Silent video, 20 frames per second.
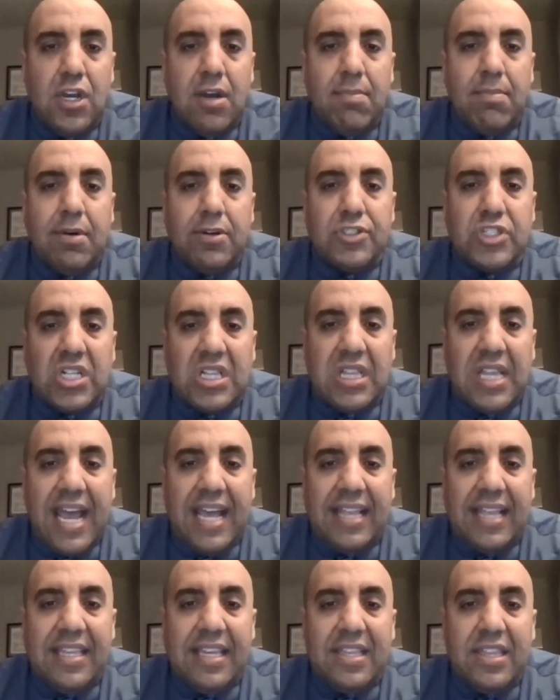Most
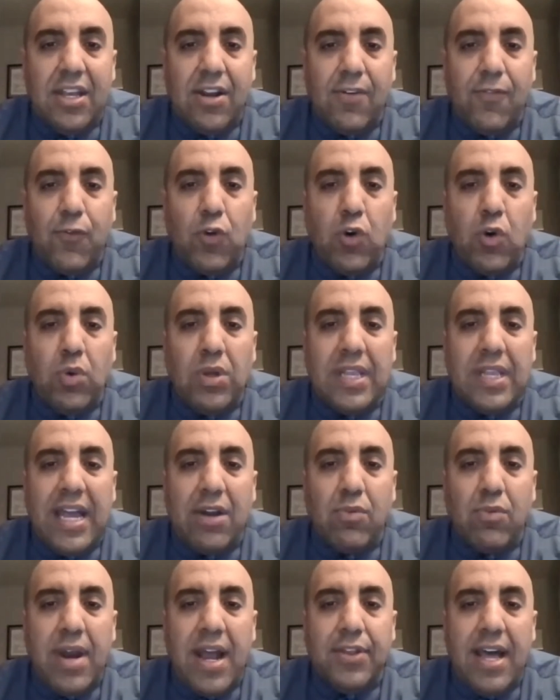gladly, therefore, will I
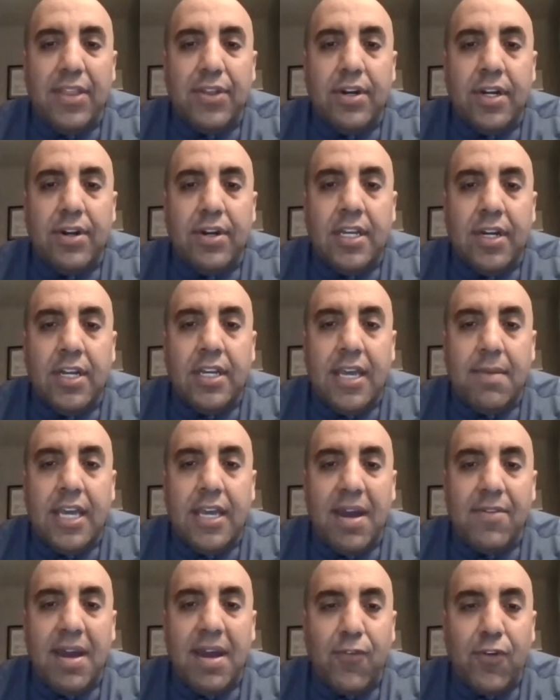rather
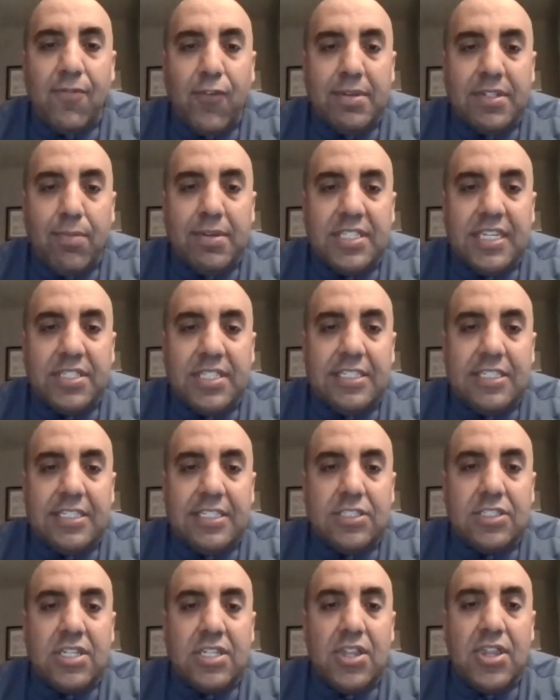in my
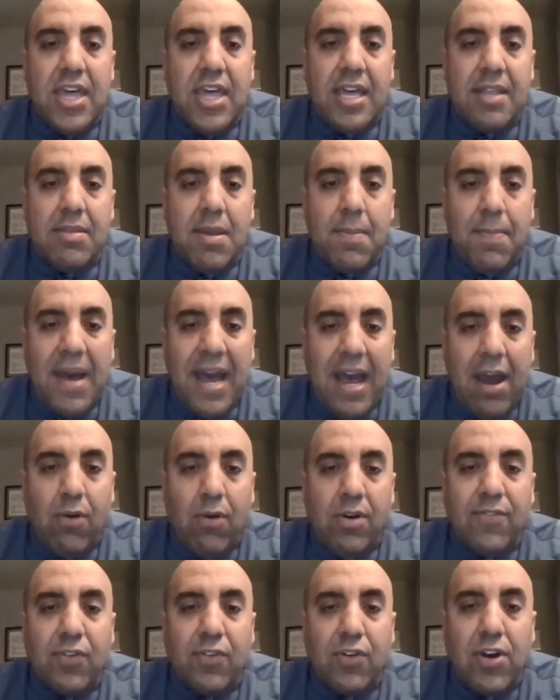infirmities, than the
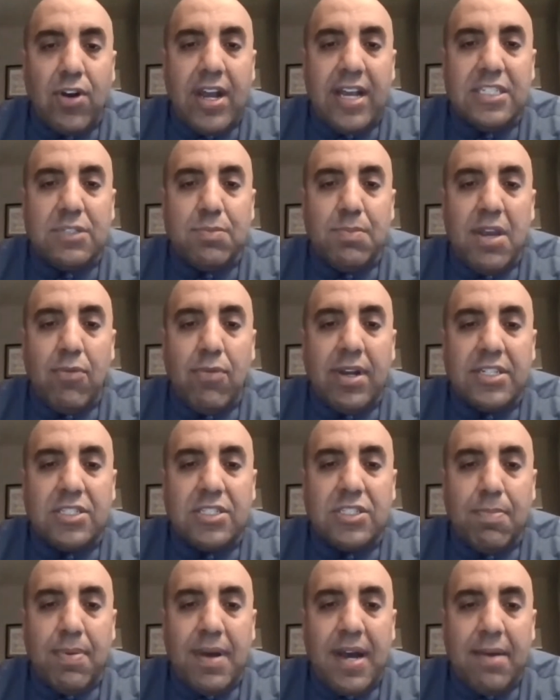power of Christ may
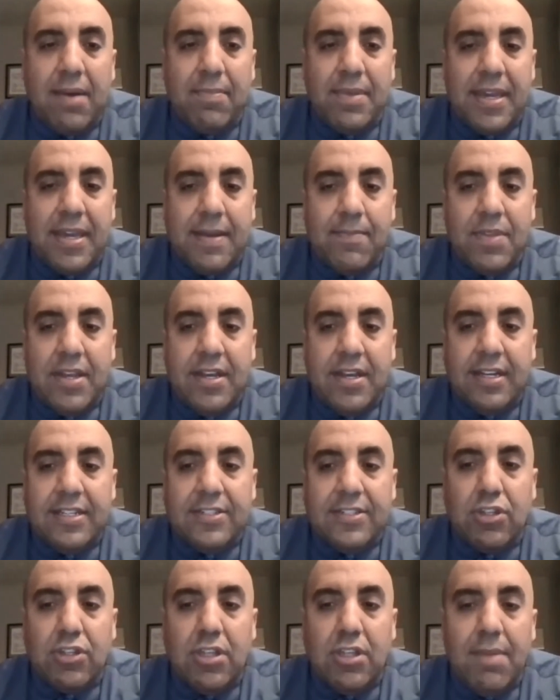rest upon me.
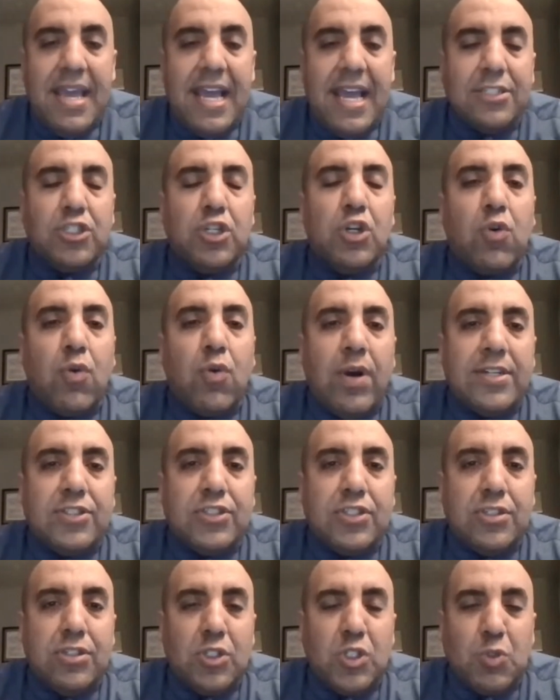So let me ask you a
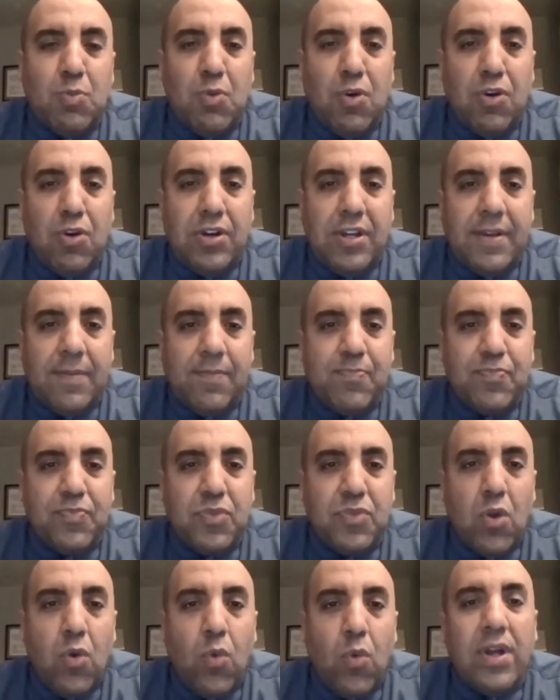question this morning.
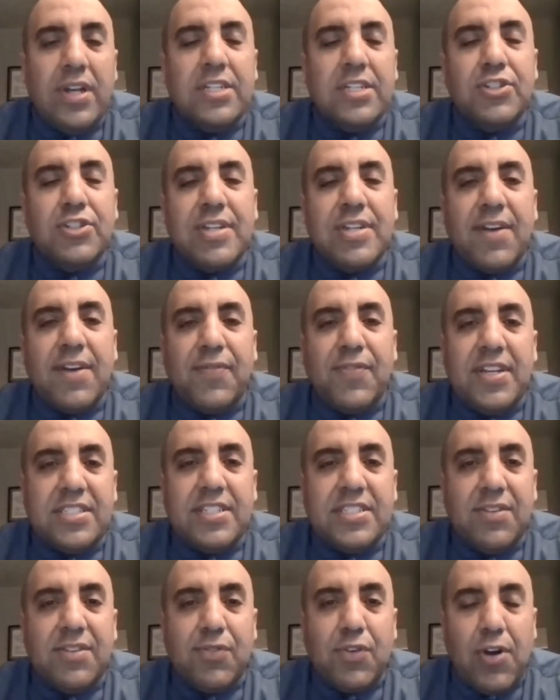What is your
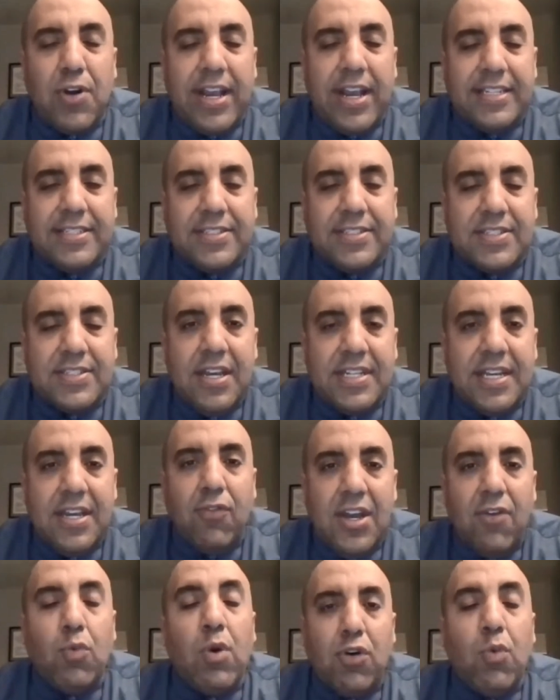definition of grace?
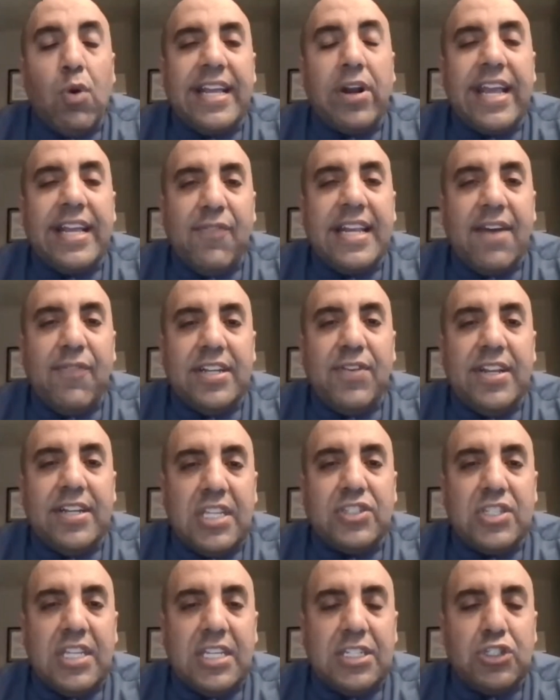For working
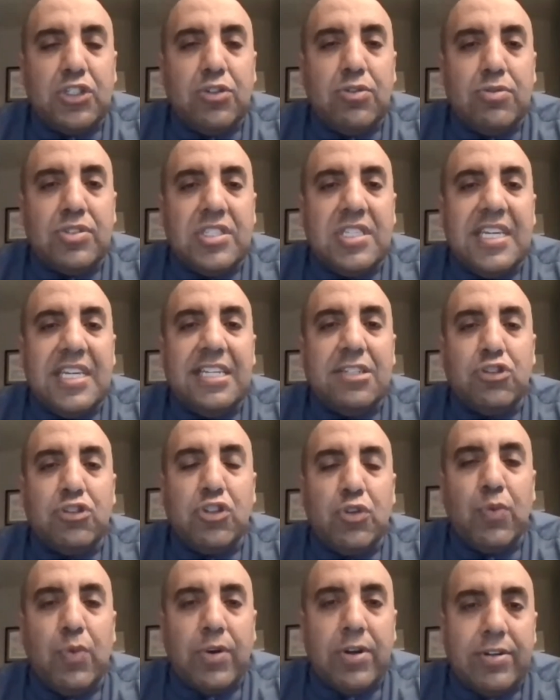definition, let's use these
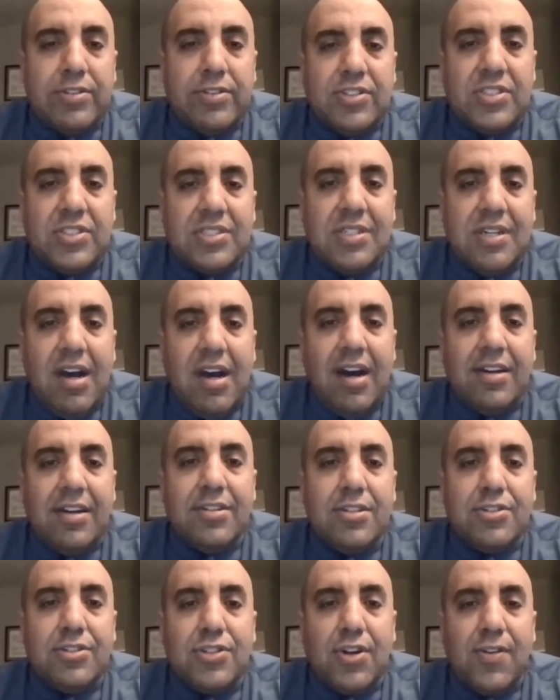two words
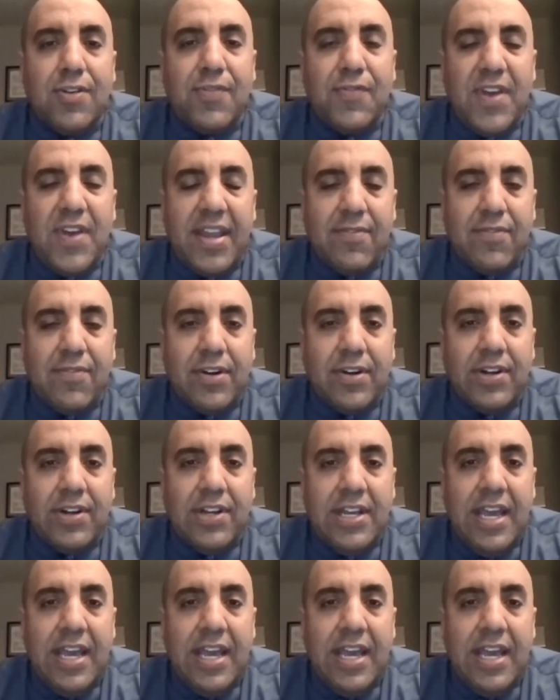undeserved favor.